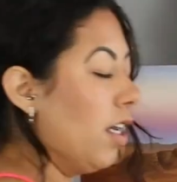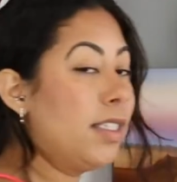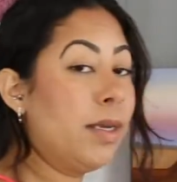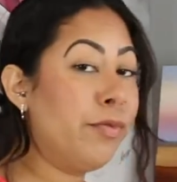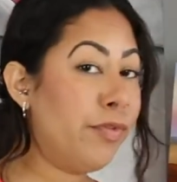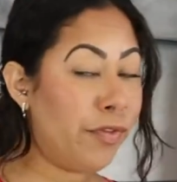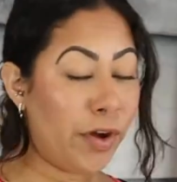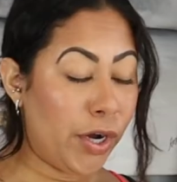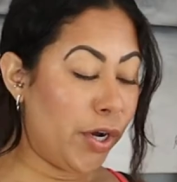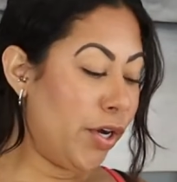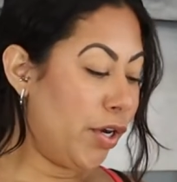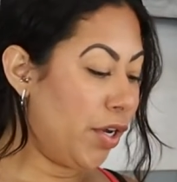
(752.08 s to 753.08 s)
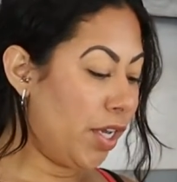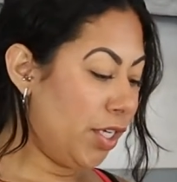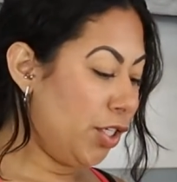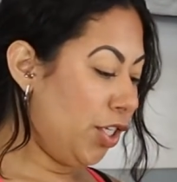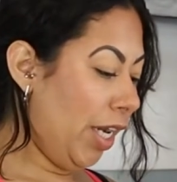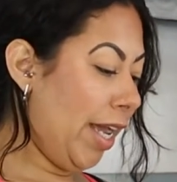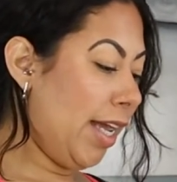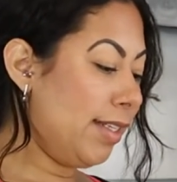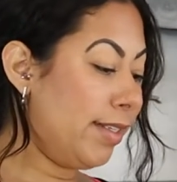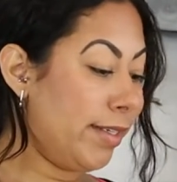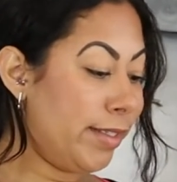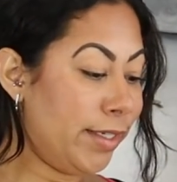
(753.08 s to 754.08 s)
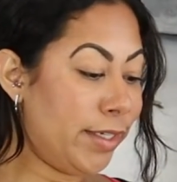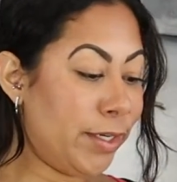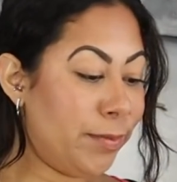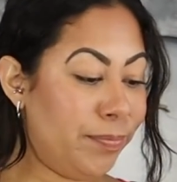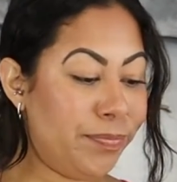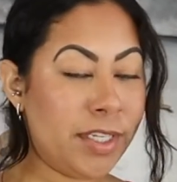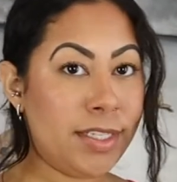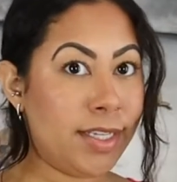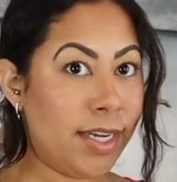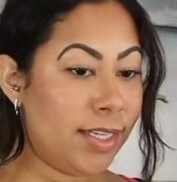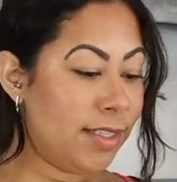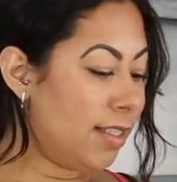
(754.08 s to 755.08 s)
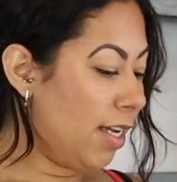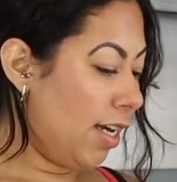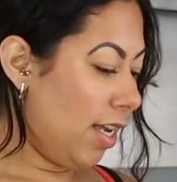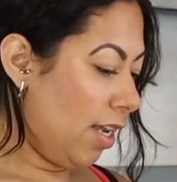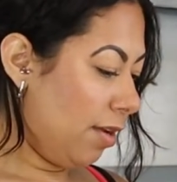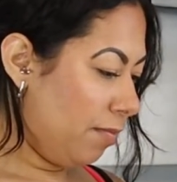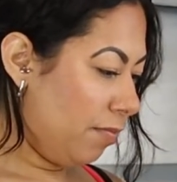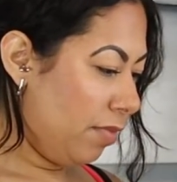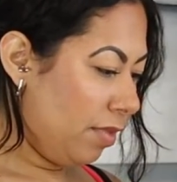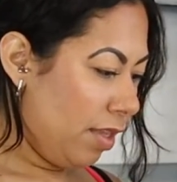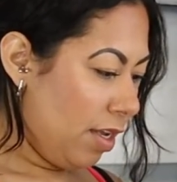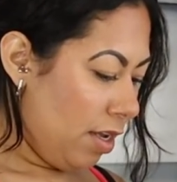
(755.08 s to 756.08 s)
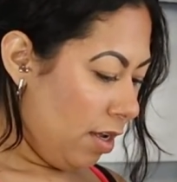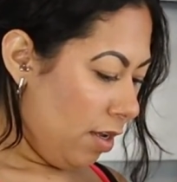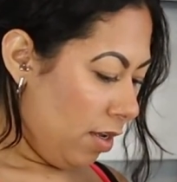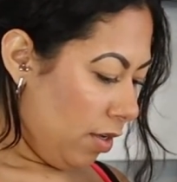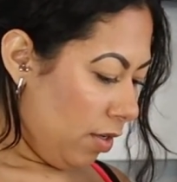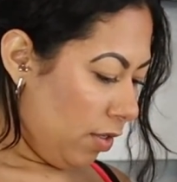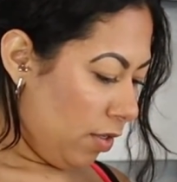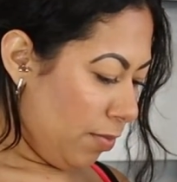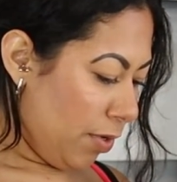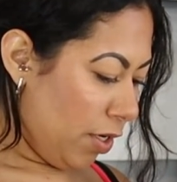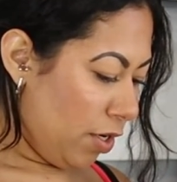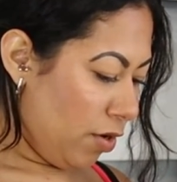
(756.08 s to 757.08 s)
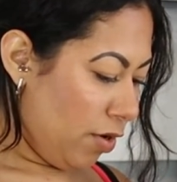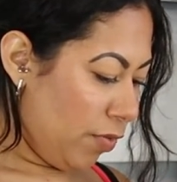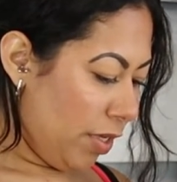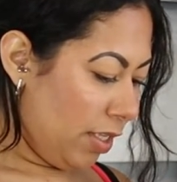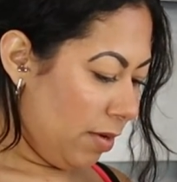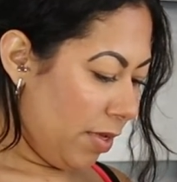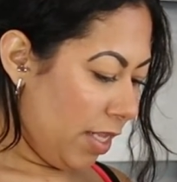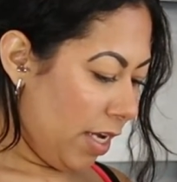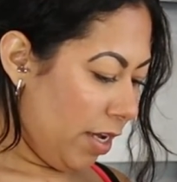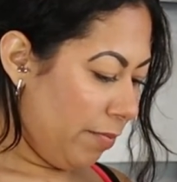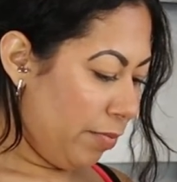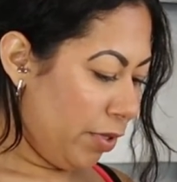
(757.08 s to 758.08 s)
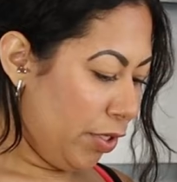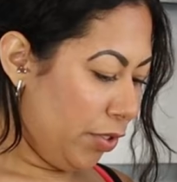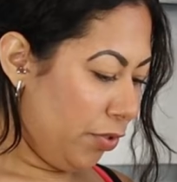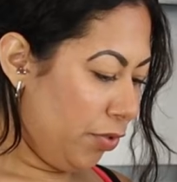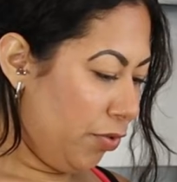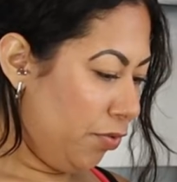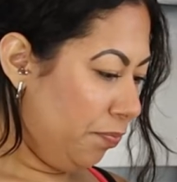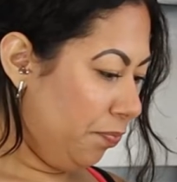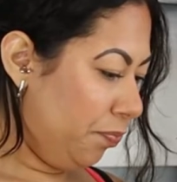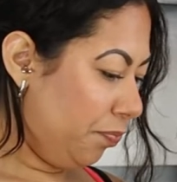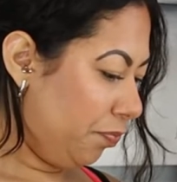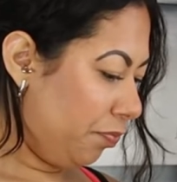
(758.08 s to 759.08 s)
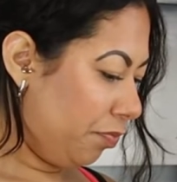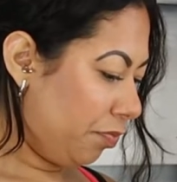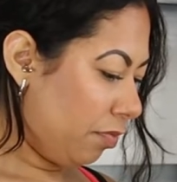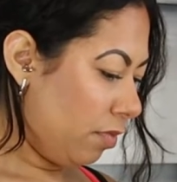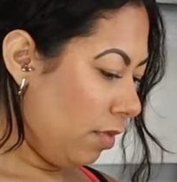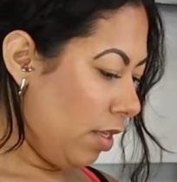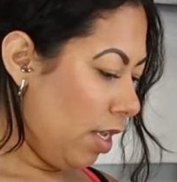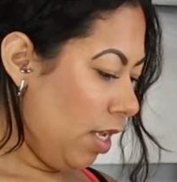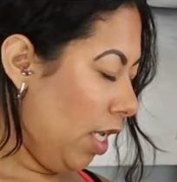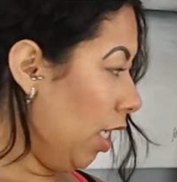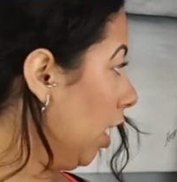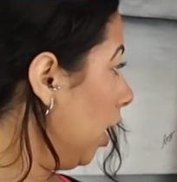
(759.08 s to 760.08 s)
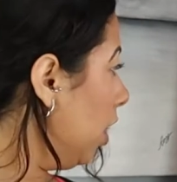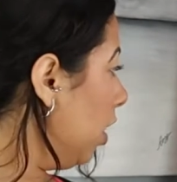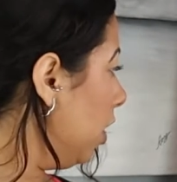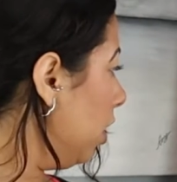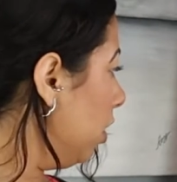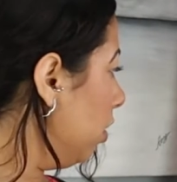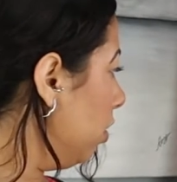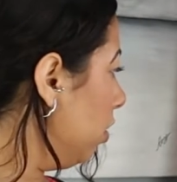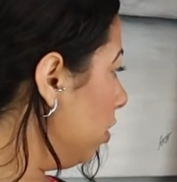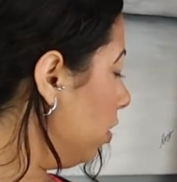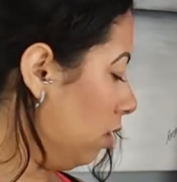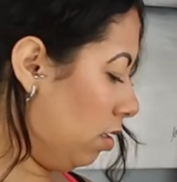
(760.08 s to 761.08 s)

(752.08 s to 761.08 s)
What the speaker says: some fog and jazz, because you know the sun is setting. So I'm going to go in with some of that blue and